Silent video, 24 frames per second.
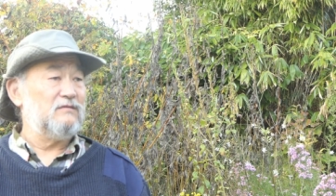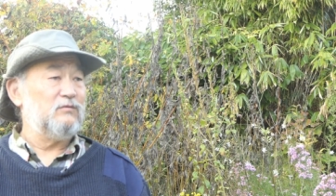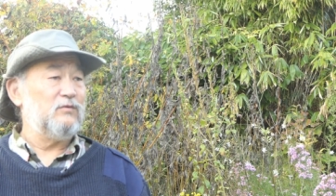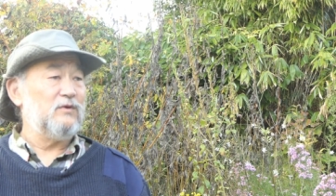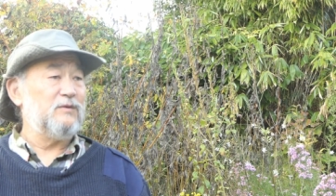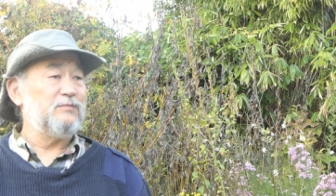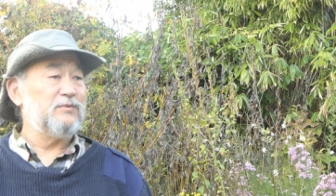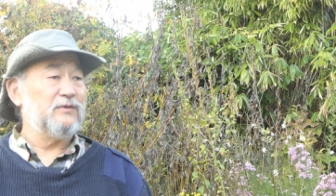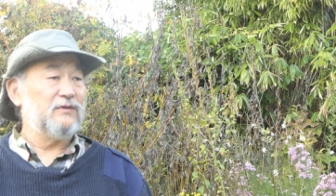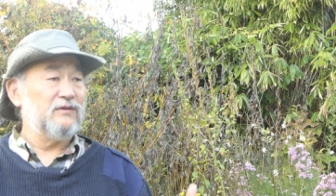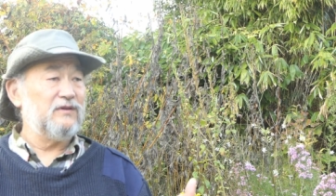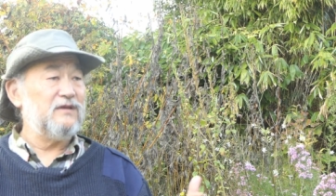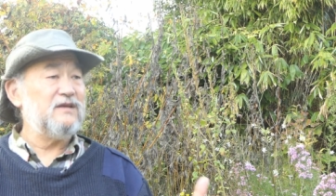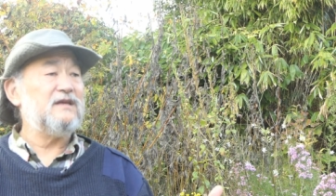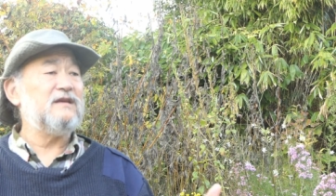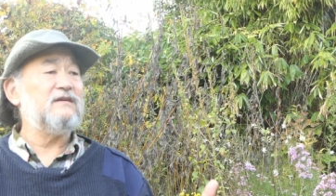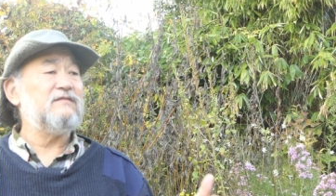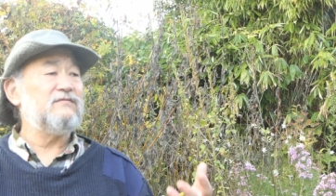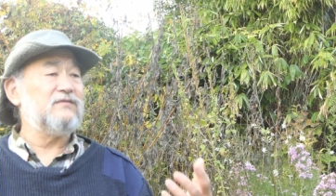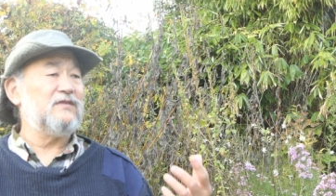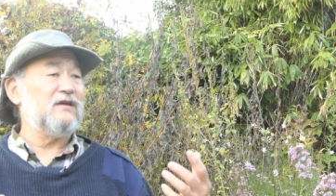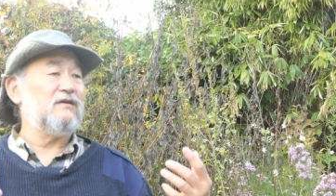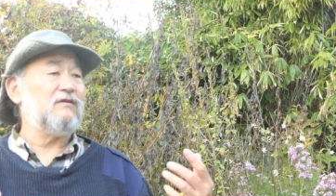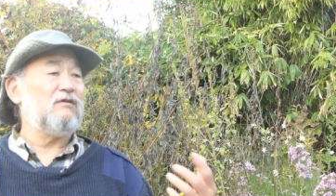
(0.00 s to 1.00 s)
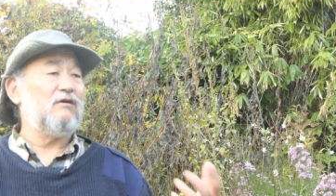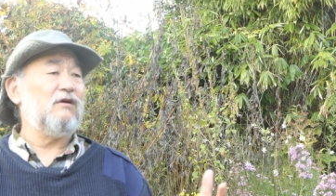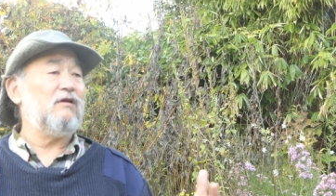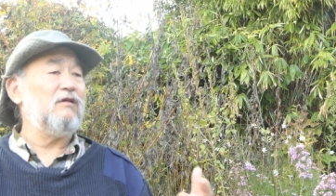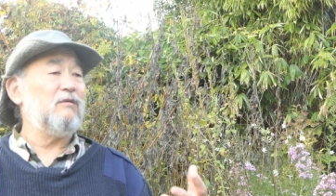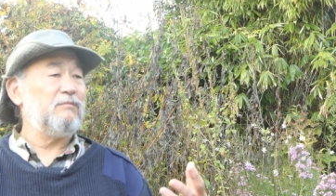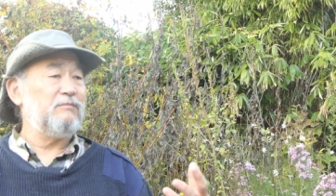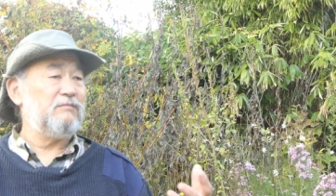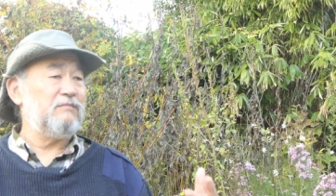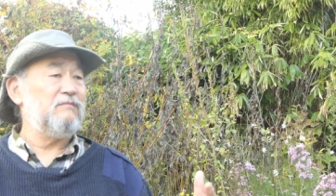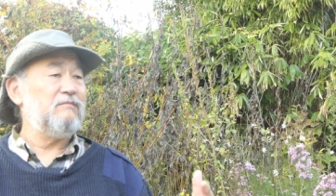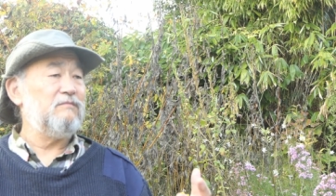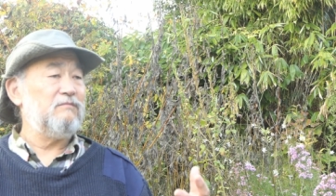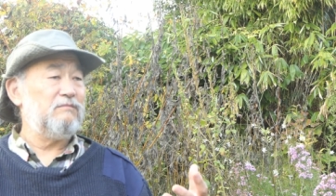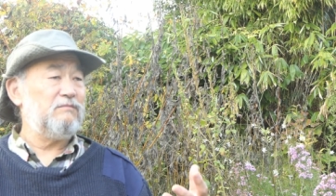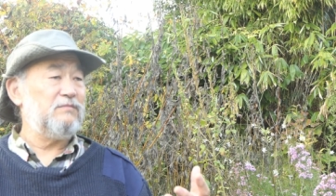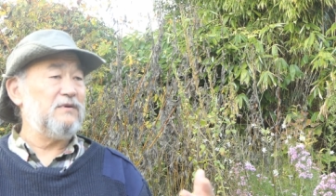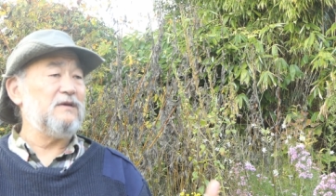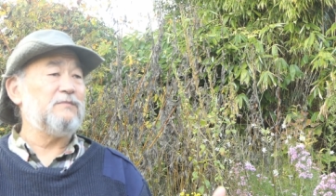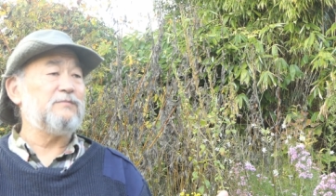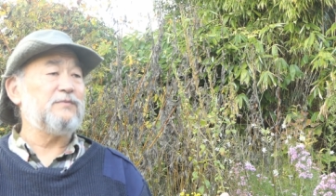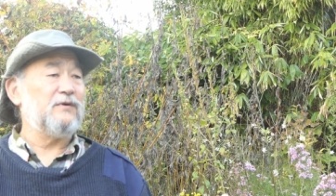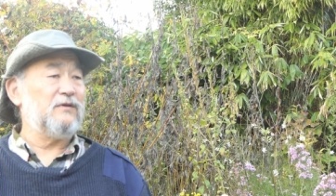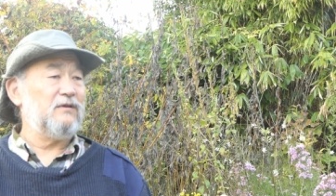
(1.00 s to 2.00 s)
We believe that all
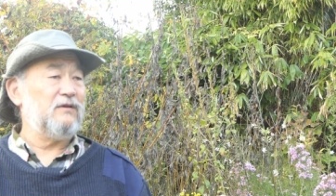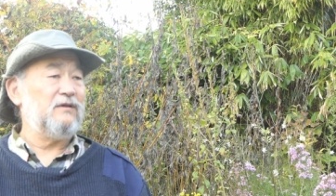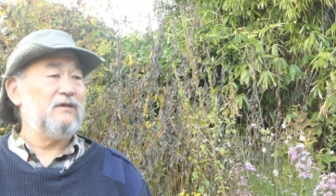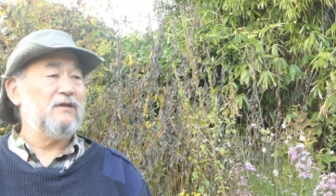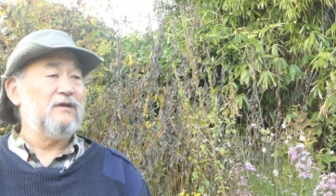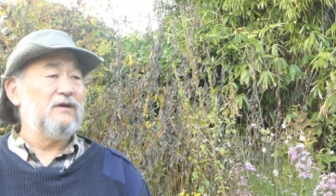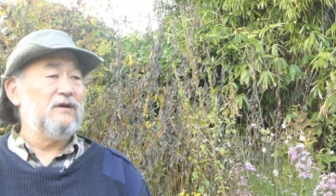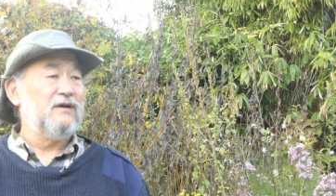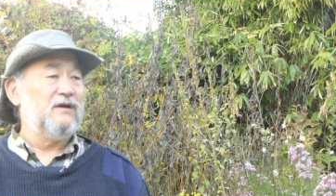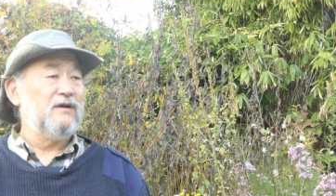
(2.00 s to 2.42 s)
people